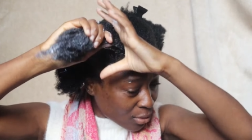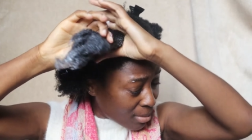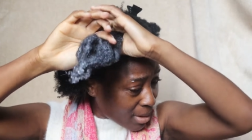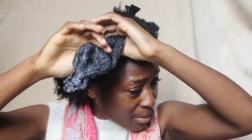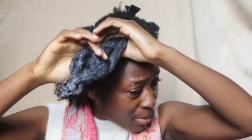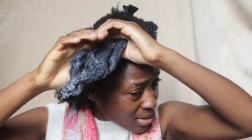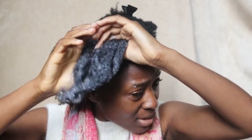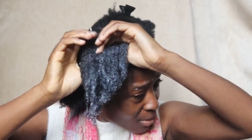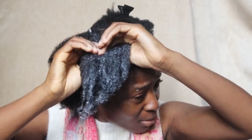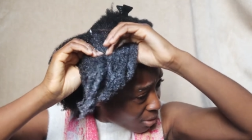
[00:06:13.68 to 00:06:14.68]
Normally I would put
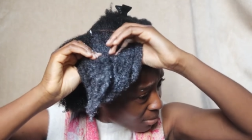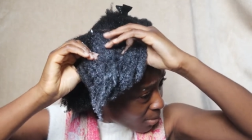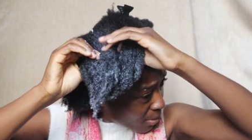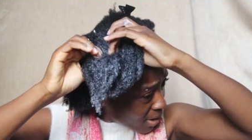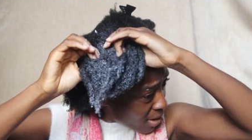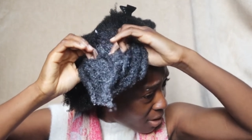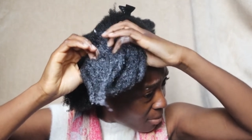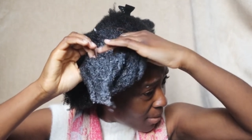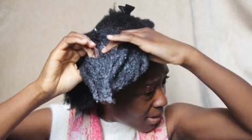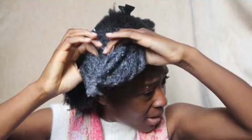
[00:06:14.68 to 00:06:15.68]
some more on, but when I
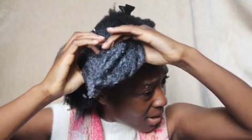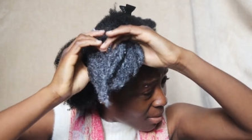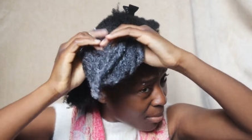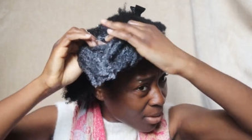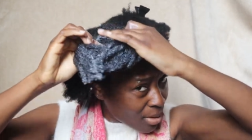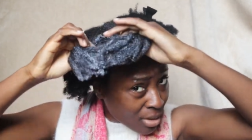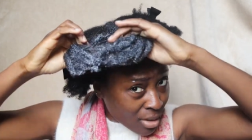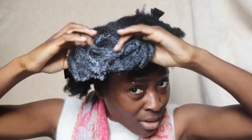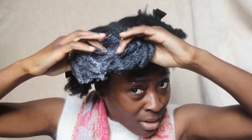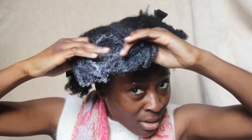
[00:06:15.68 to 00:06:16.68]
open it up,
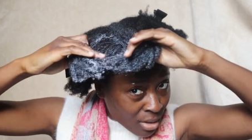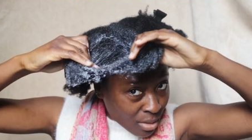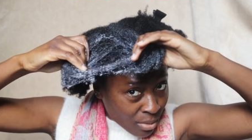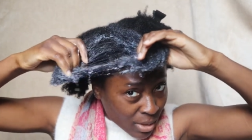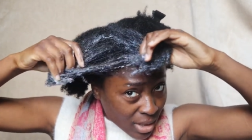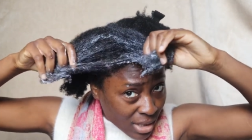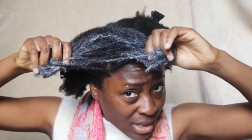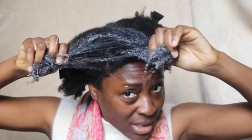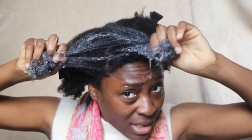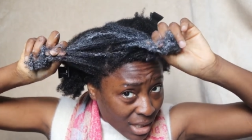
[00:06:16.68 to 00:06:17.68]
we can
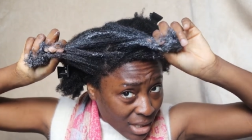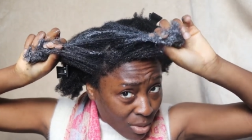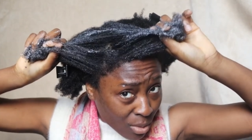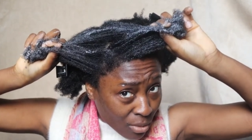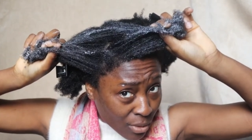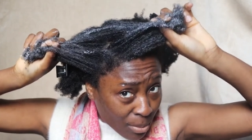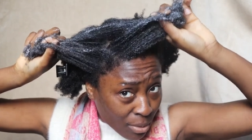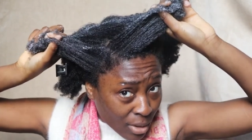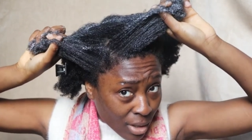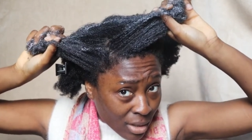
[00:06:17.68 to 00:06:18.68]
see that all of the
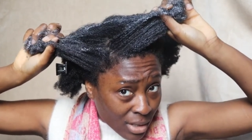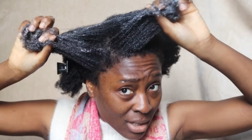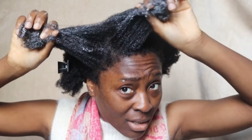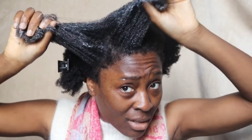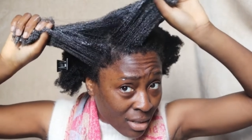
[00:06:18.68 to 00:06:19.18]
product